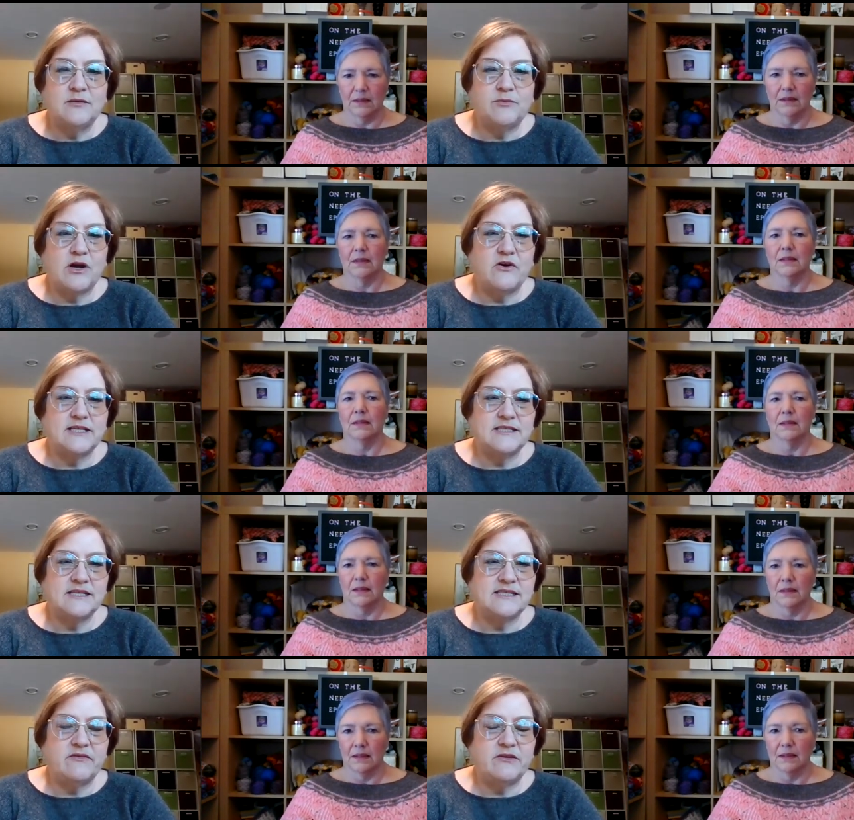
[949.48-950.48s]
Speaker 1: the progress
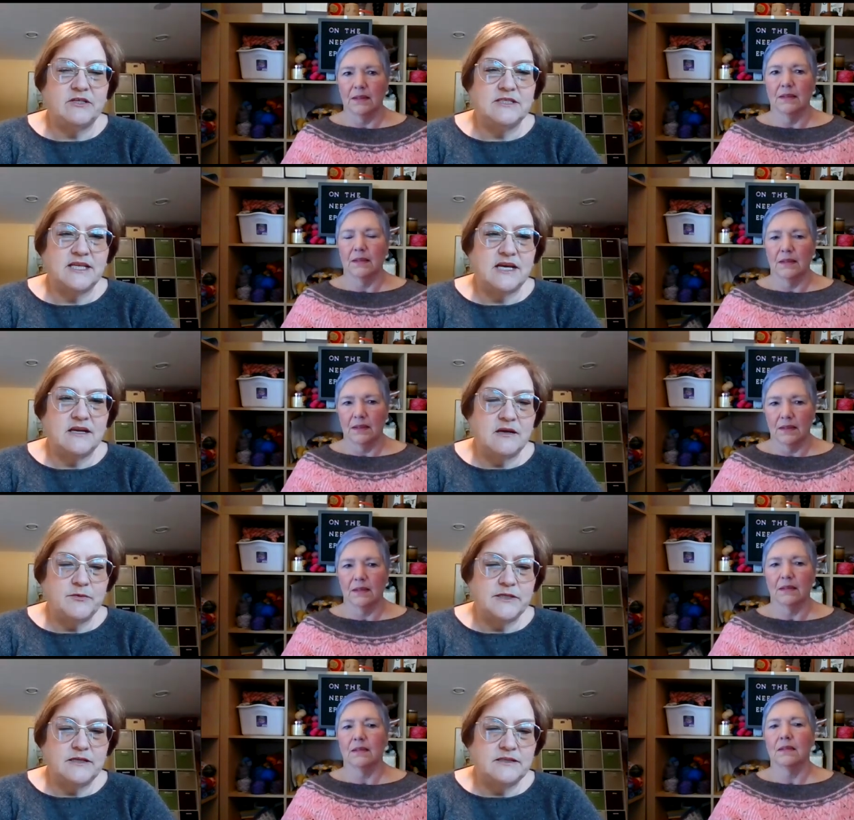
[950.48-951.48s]
because I haven't looked at that in a
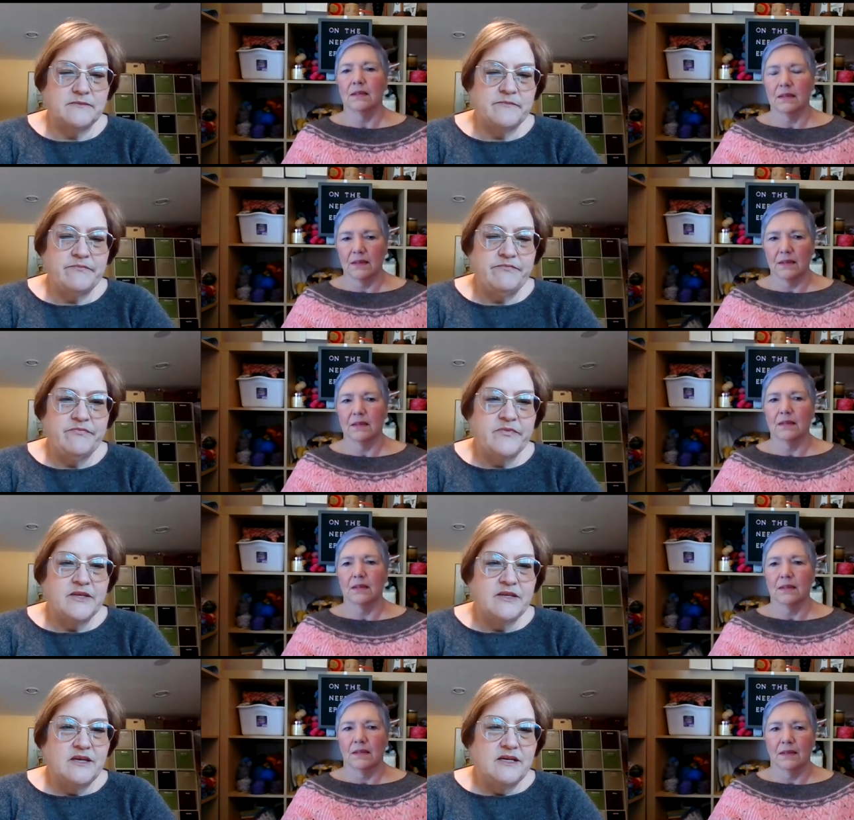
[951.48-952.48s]
couple days.
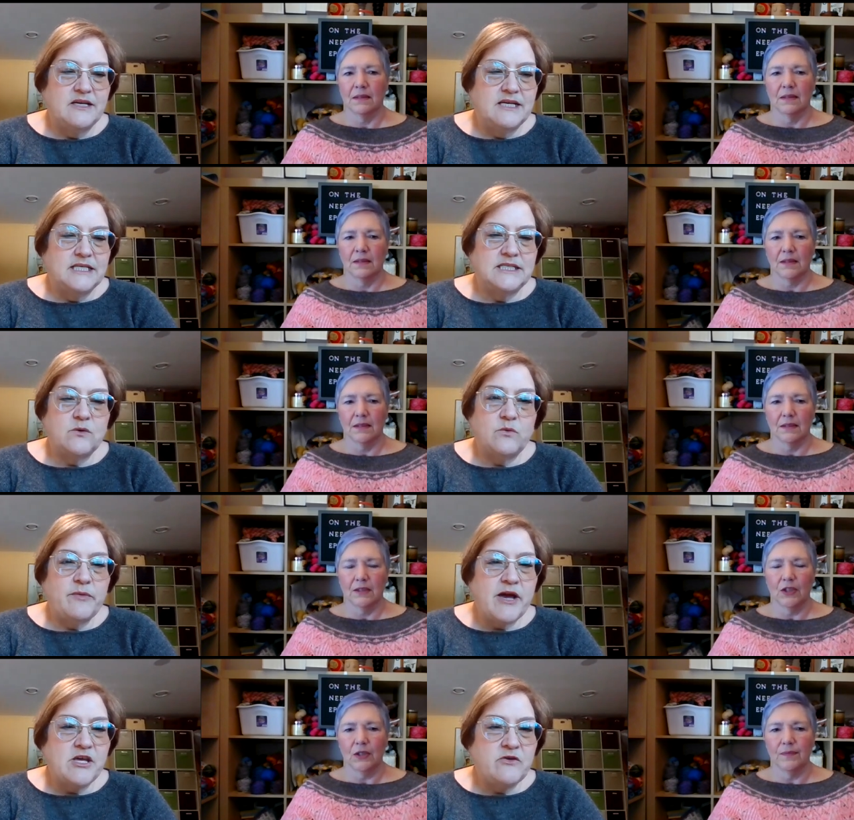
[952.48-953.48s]
So what
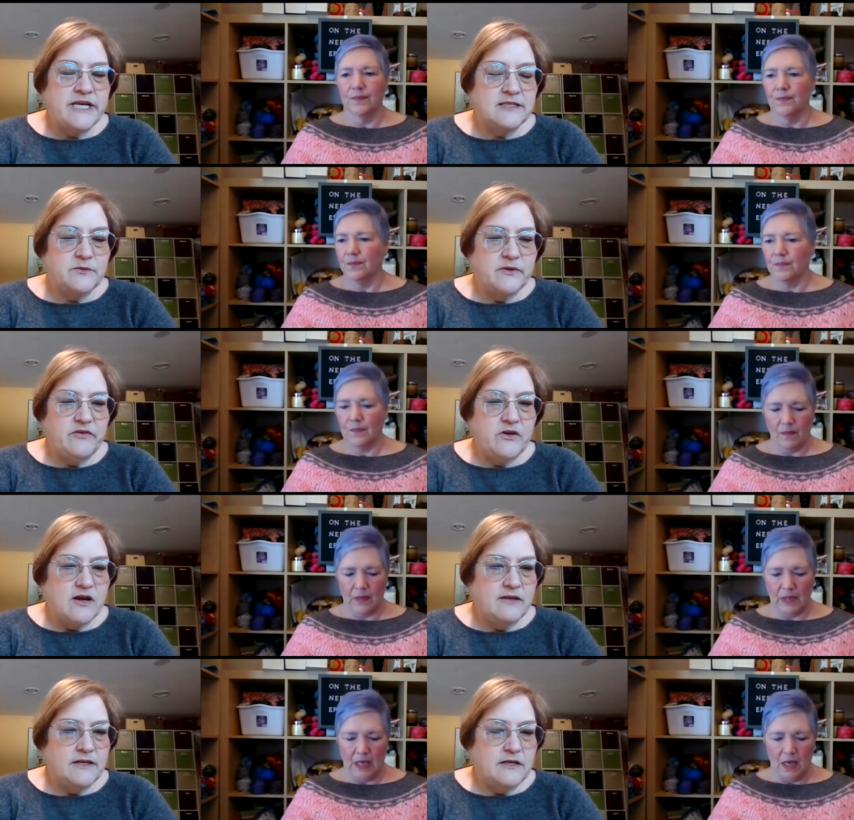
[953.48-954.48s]
about you, Nance? What have you got
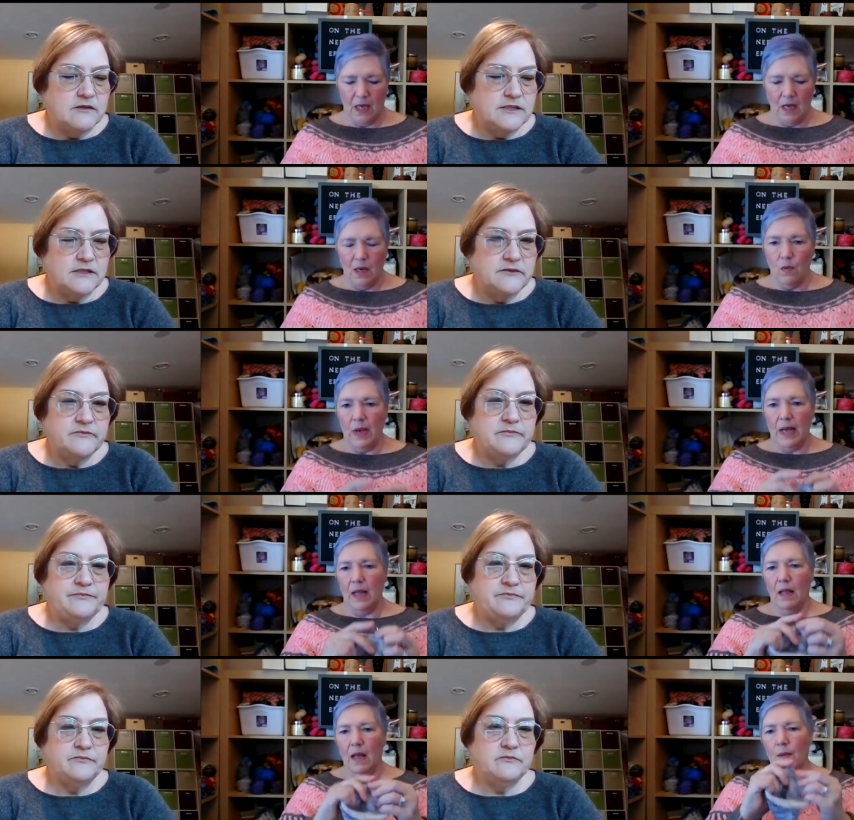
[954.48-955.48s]
on the needles?
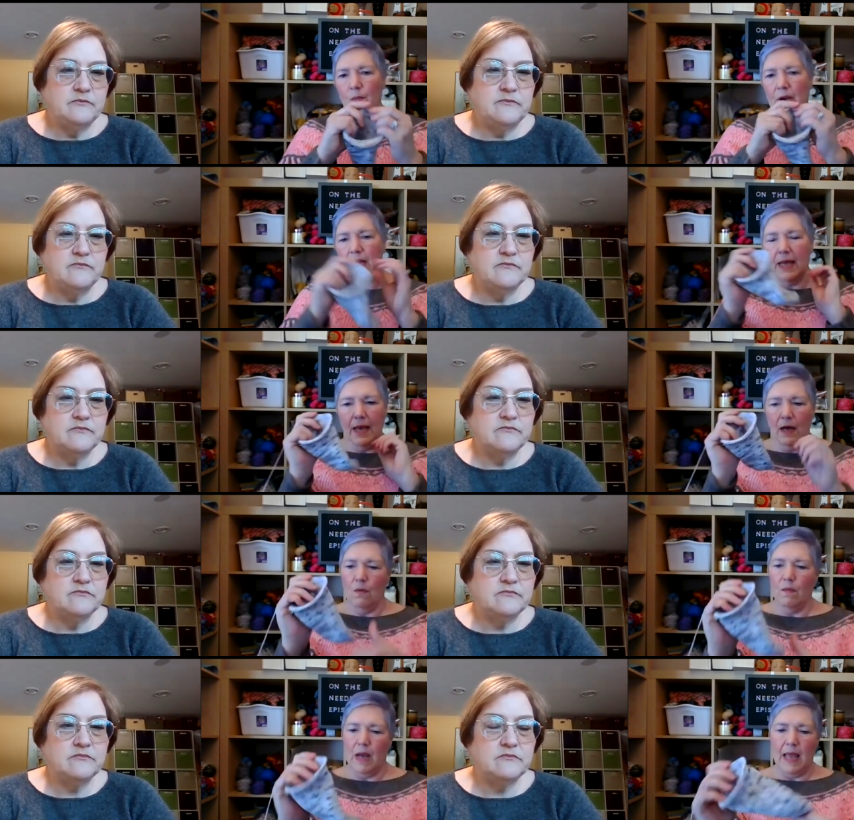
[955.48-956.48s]
Speaker 2: Well, um, right
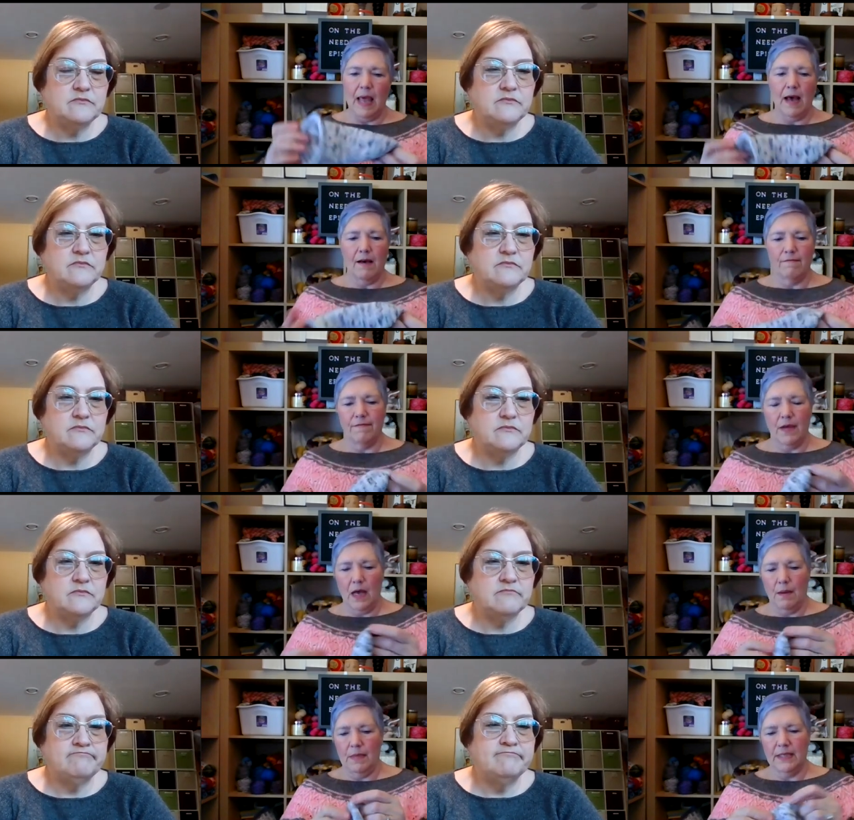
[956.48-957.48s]
now I have
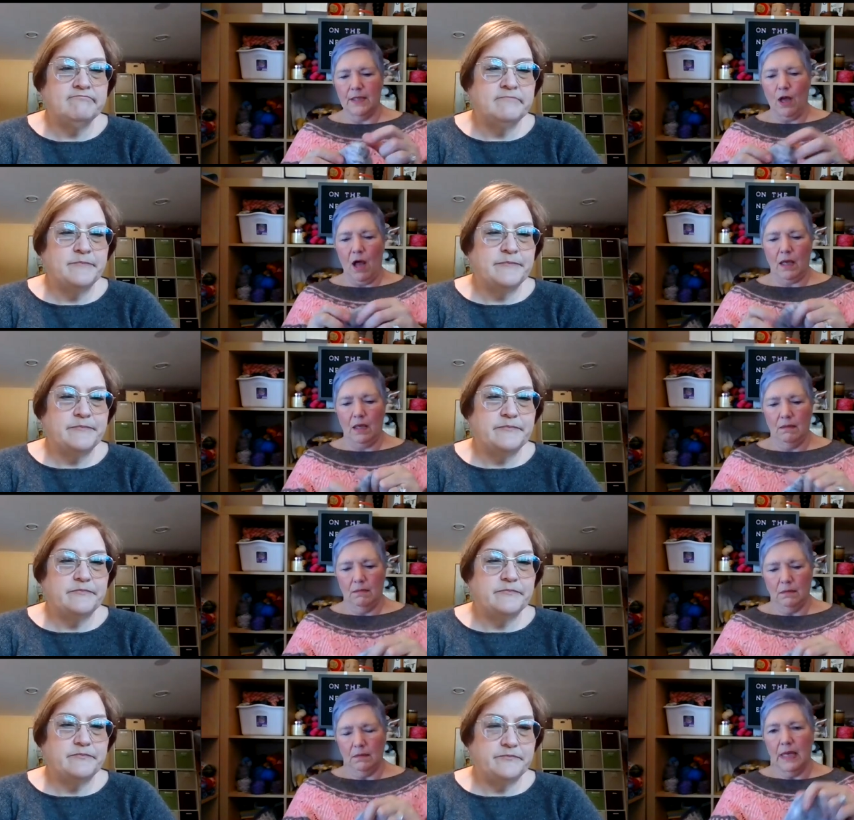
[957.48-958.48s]
um, a sock.
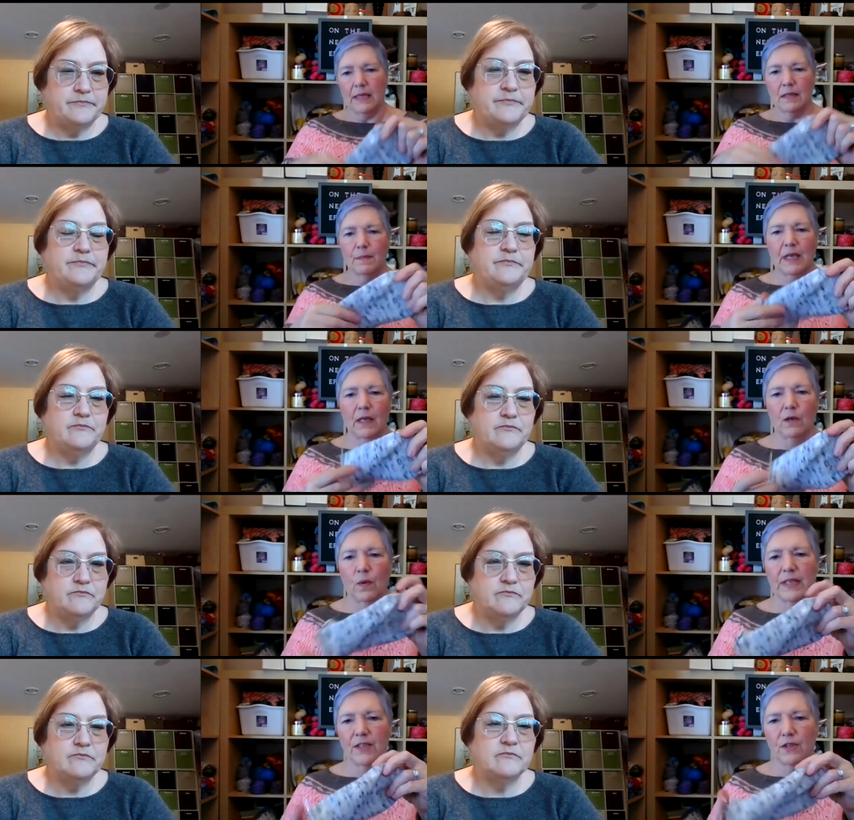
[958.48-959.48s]
And speaking
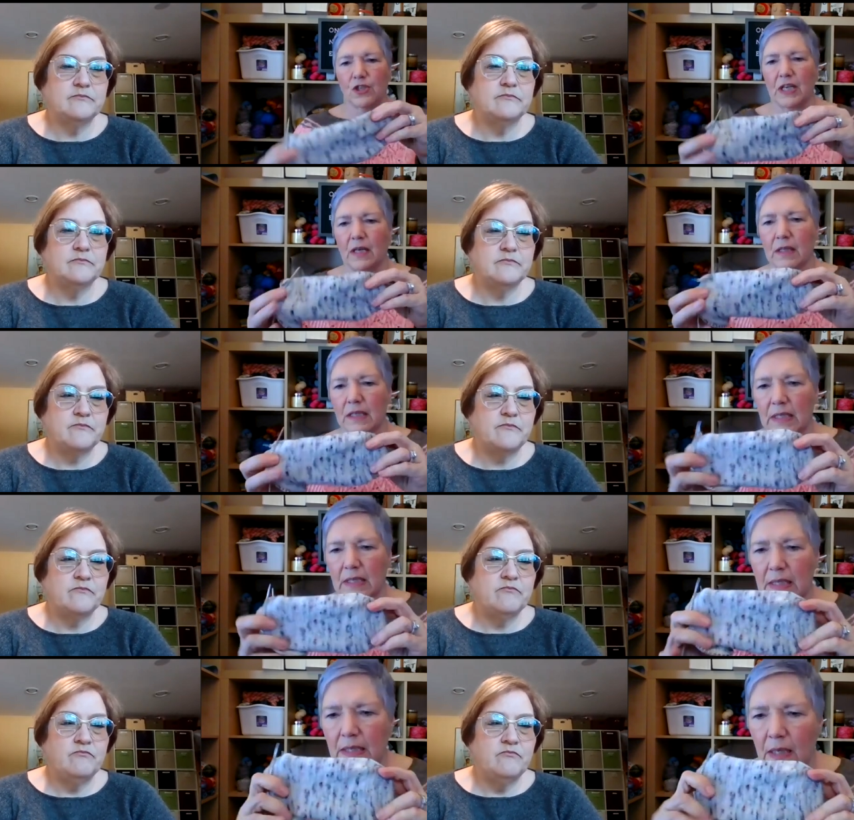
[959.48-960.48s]
of oyster shell, this
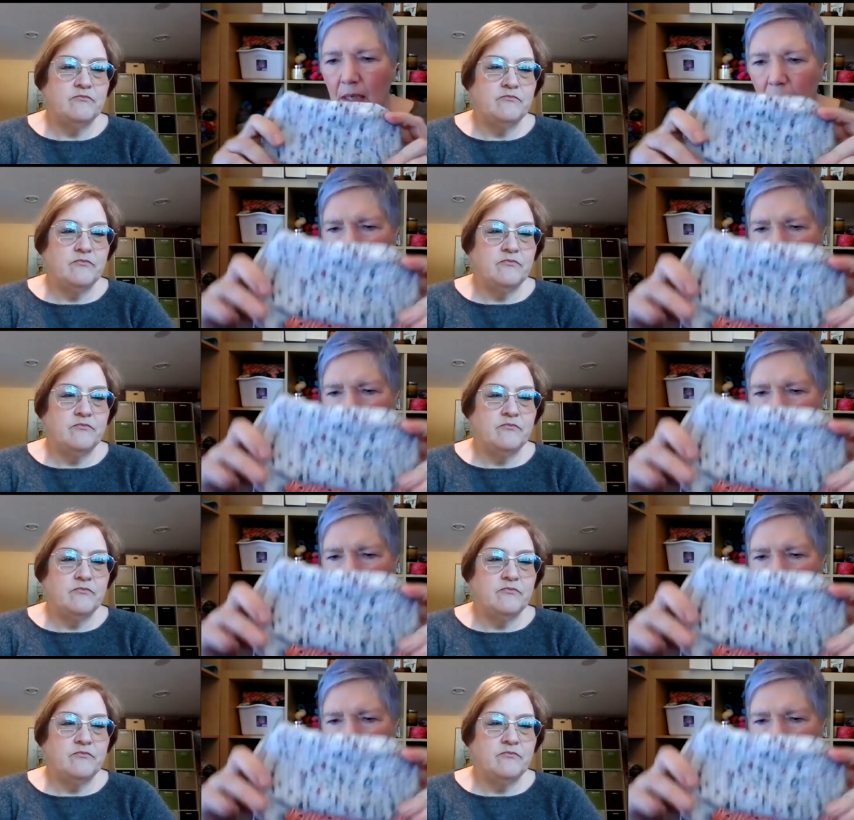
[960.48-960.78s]
is